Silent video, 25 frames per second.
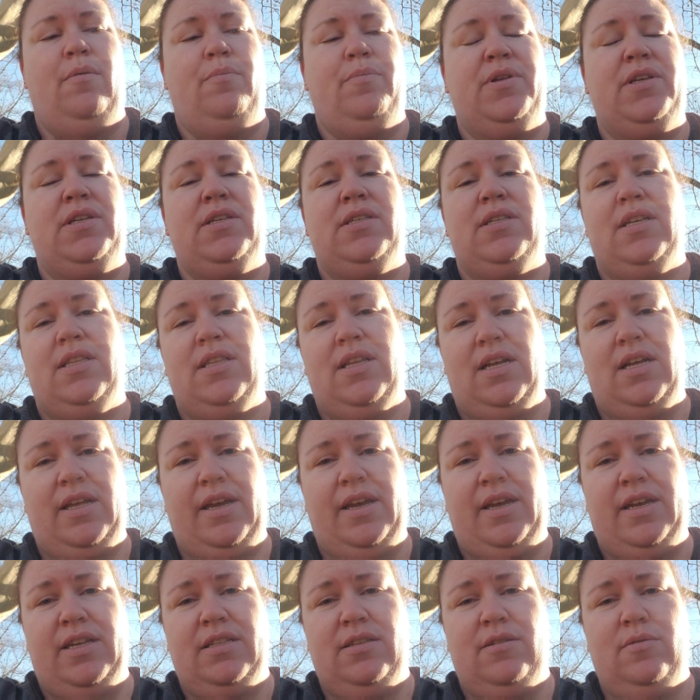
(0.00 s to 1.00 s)
Please hit that
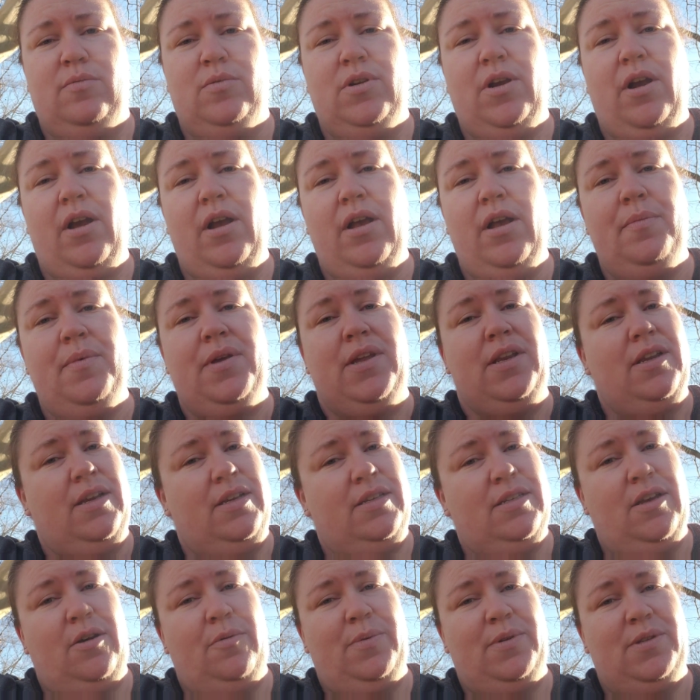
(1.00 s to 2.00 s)
like and subscribe. It
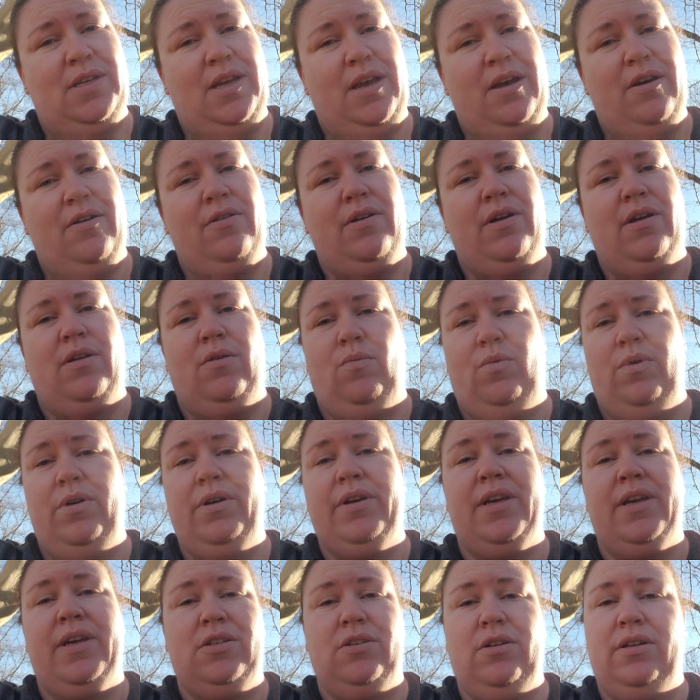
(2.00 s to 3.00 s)
does help us out, and we'll
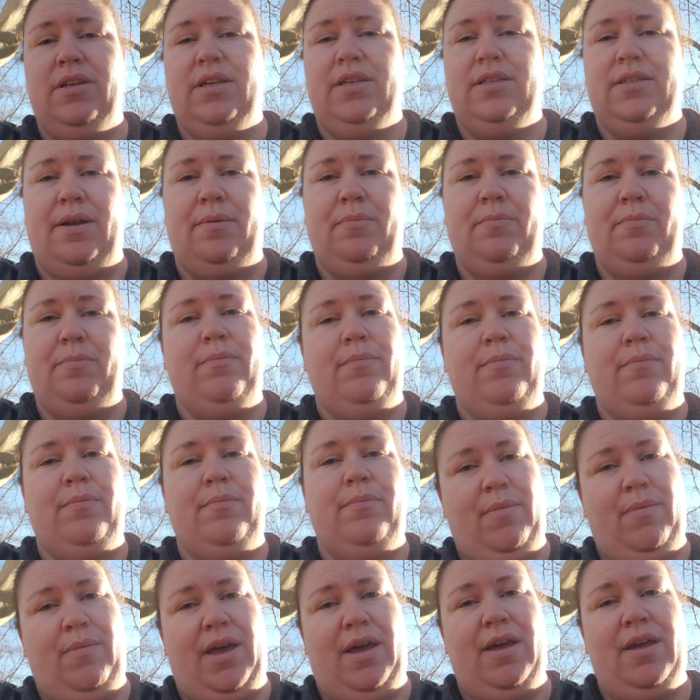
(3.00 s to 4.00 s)
catch y'all next time.
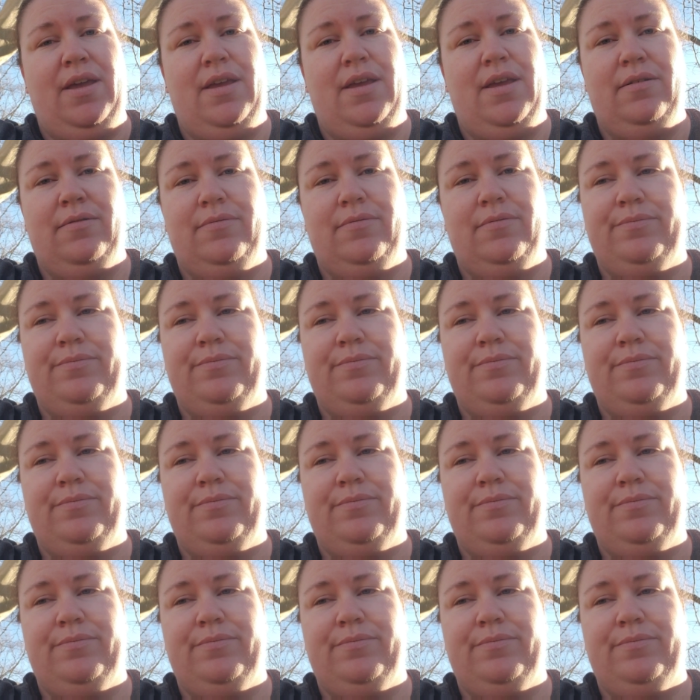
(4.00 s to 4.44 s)
Bye.